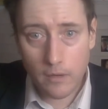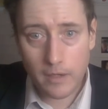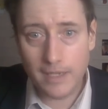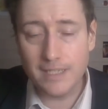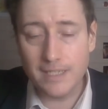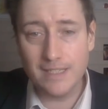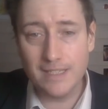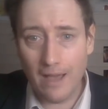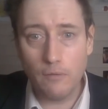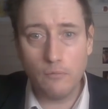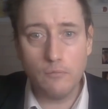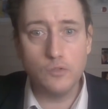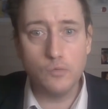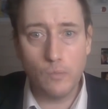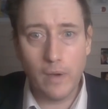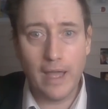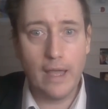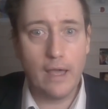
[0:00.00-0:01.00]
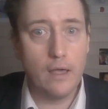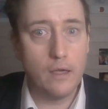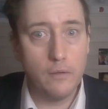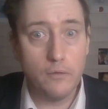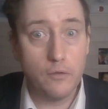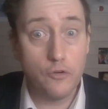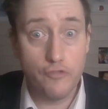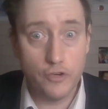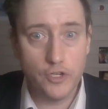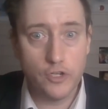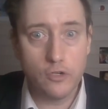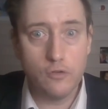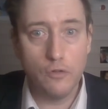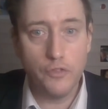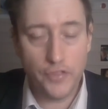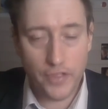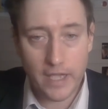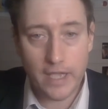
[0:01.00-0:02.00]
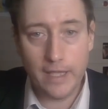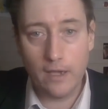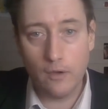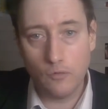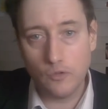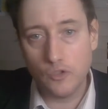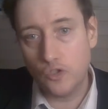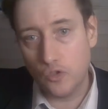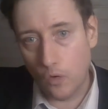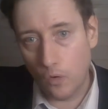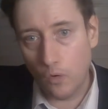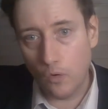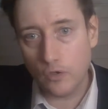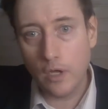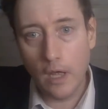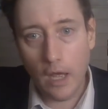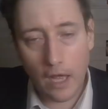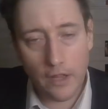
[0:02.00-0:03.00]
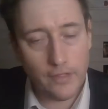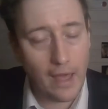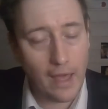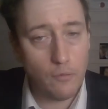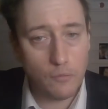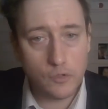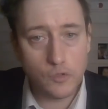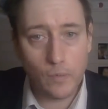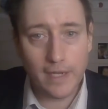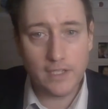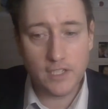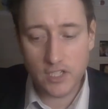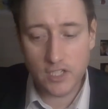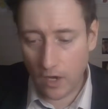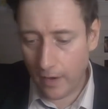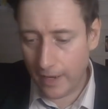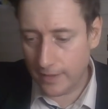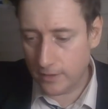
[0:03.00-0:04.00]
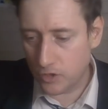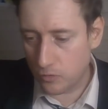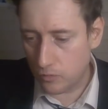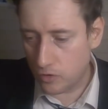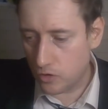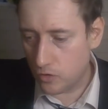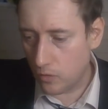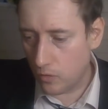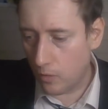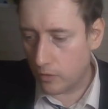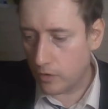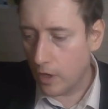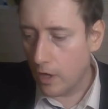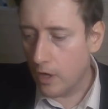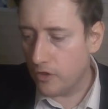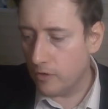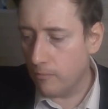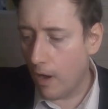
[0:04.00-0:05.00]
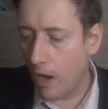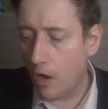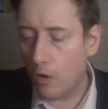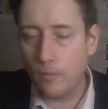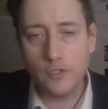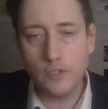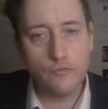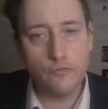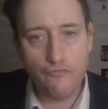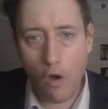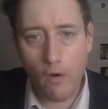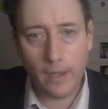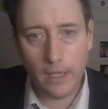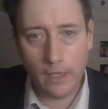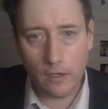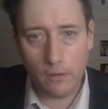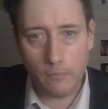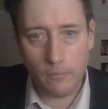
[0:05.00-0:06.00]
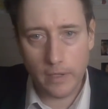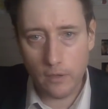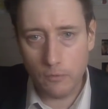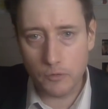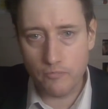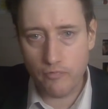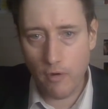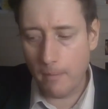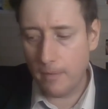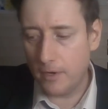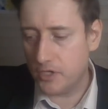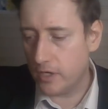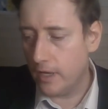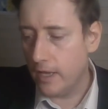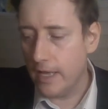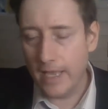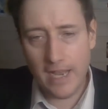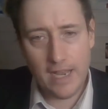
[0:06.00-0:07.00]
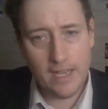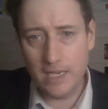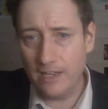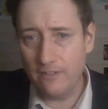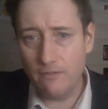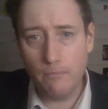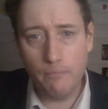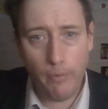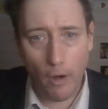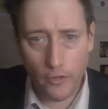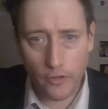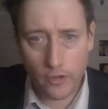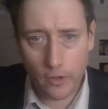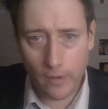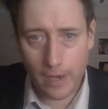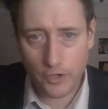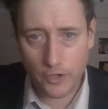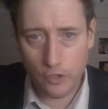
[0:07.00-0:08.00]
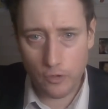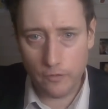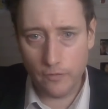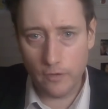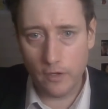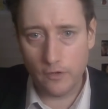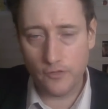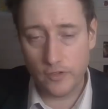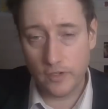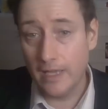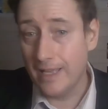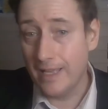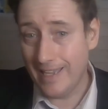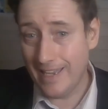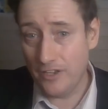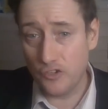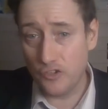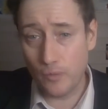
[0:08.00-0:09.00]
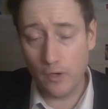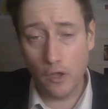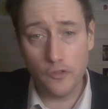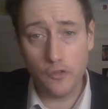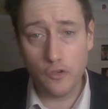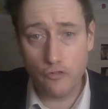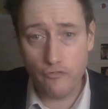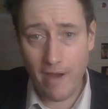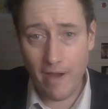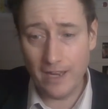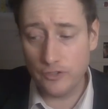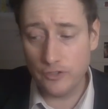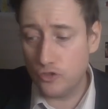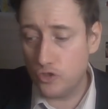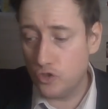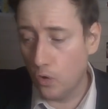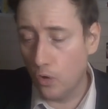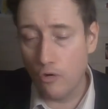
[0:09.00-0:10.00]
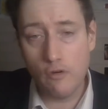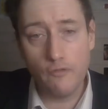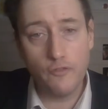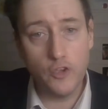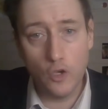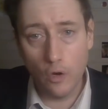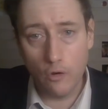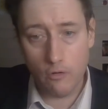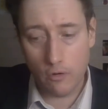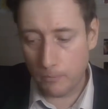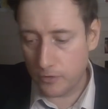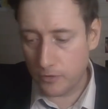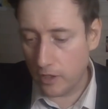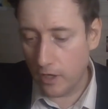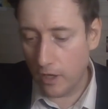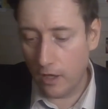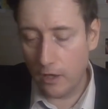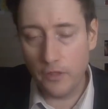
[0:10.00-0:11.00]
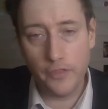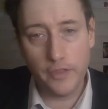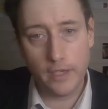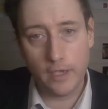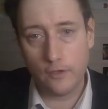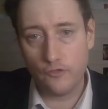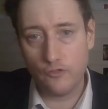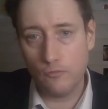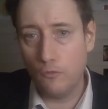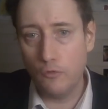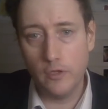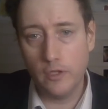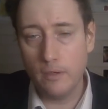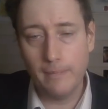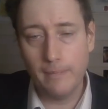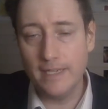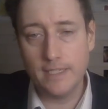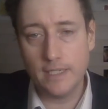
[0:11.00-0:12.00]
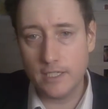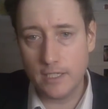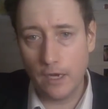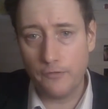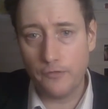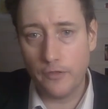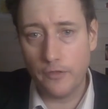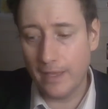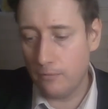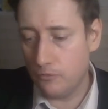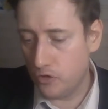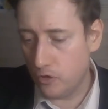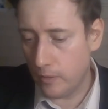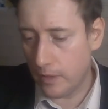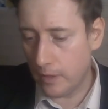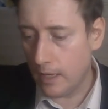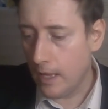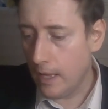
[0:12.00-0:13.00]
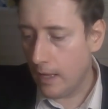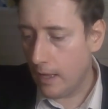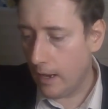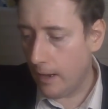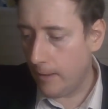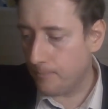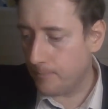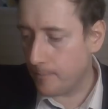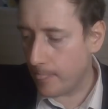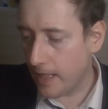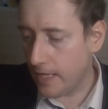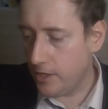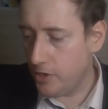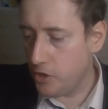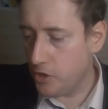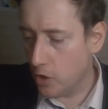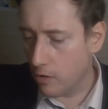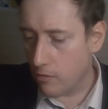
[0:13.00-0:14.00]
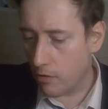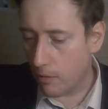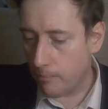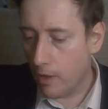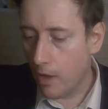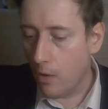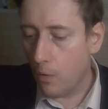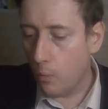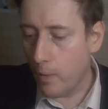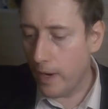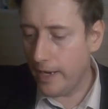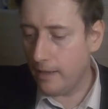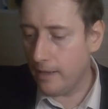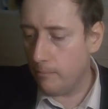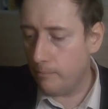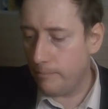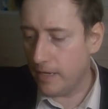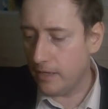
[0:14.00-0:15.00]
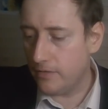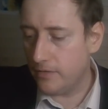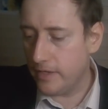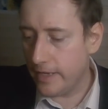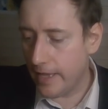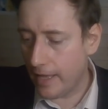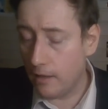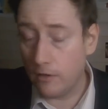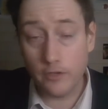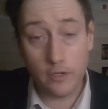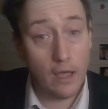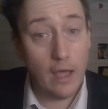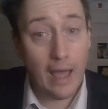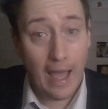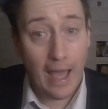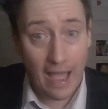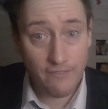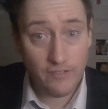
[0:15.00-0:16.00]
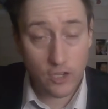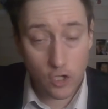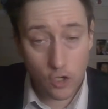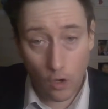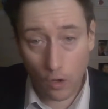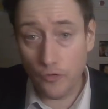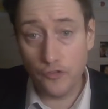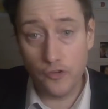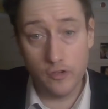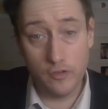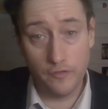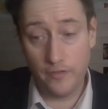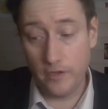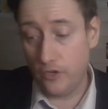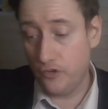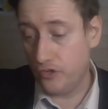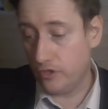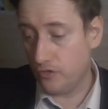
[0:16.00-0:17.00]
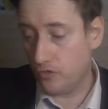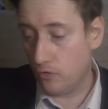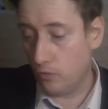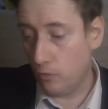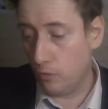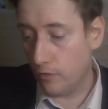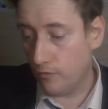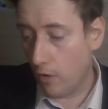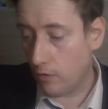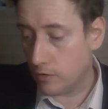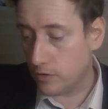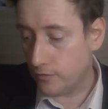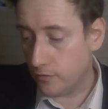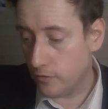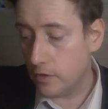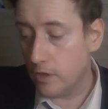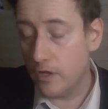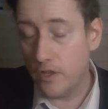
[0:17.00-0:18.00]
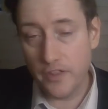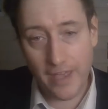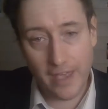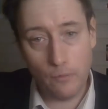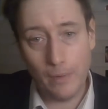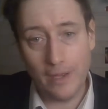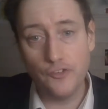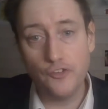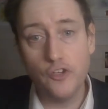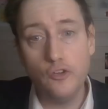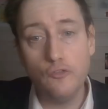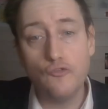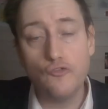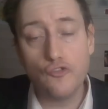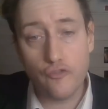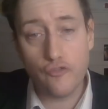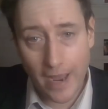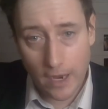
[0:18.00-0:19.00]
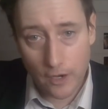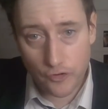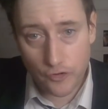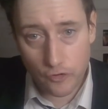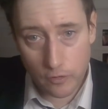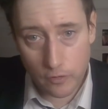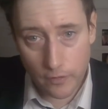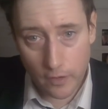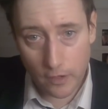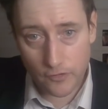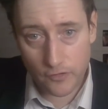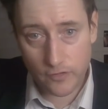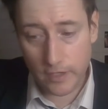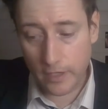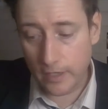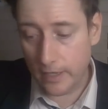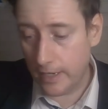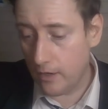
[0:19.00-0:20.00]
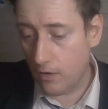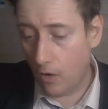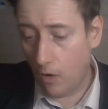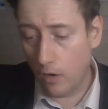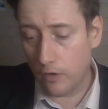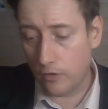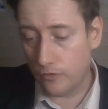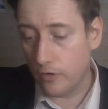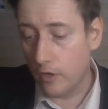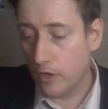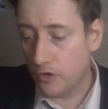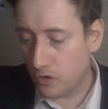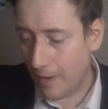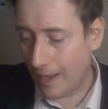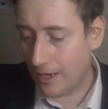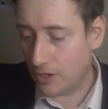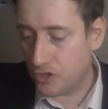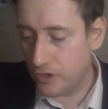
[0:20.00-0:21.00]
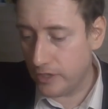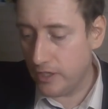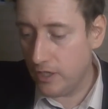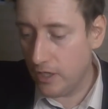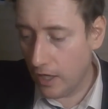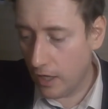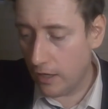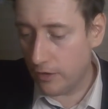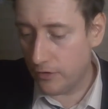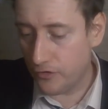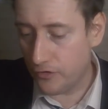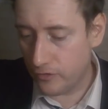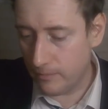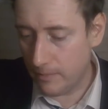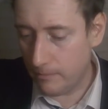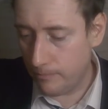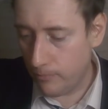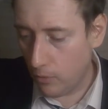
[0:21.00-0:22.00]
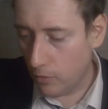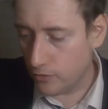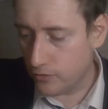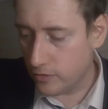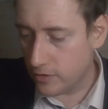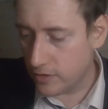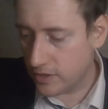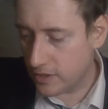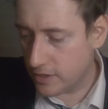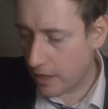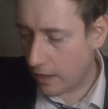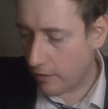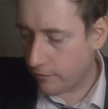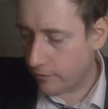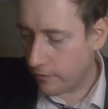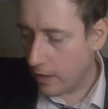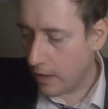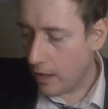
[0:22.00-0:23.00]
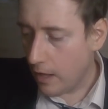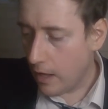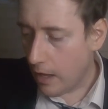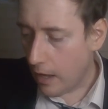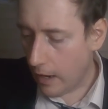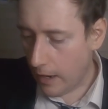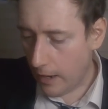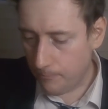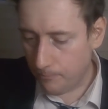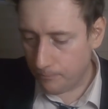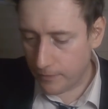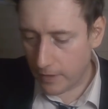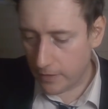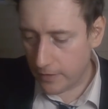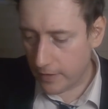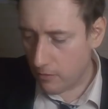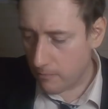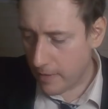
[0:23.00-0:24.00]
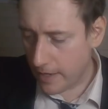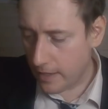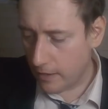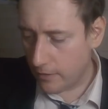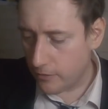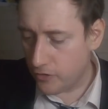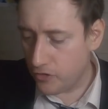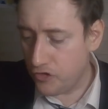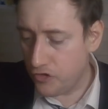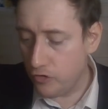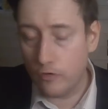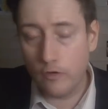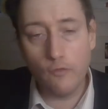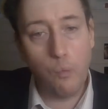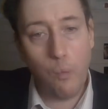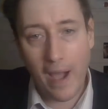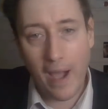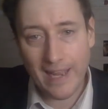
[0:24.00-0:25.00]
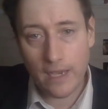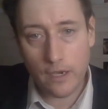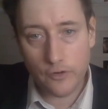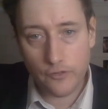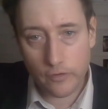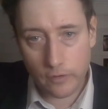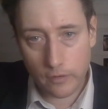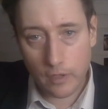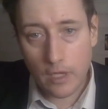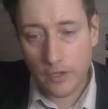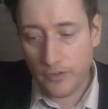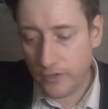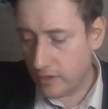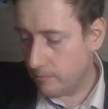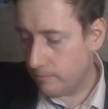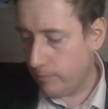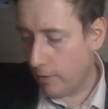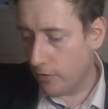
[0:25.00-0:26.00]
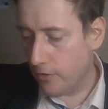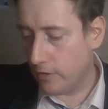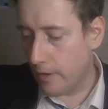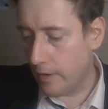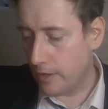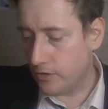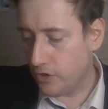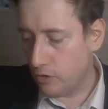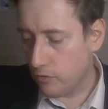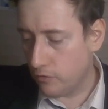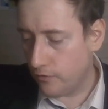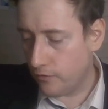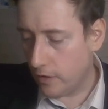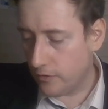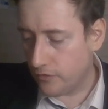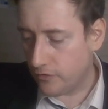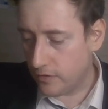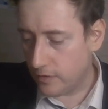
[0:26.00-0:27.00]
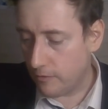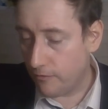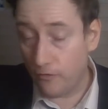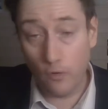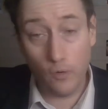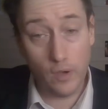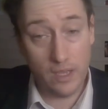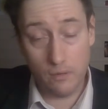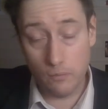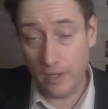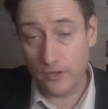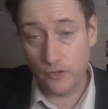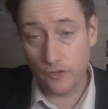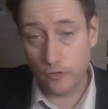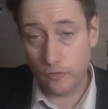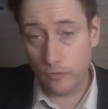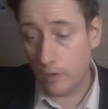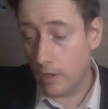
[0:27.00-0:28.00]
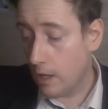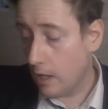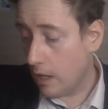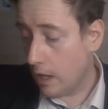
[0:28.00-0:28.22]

because that was where critical thinking was taught and that was where science was taught. The Marquis of Rockingham, who was Prime Minister, he didn't even bother going to university. He just went on the grand tour of Europe to learn things from all the amazing stuff that they were doing in Europe. William Pitt the Elder, having gone to the finishing school of Oxford, then went to Utrecht University in Holland to actually learn some important stuff. There are many. The Duke of Wellington didn't bother going to university before he went to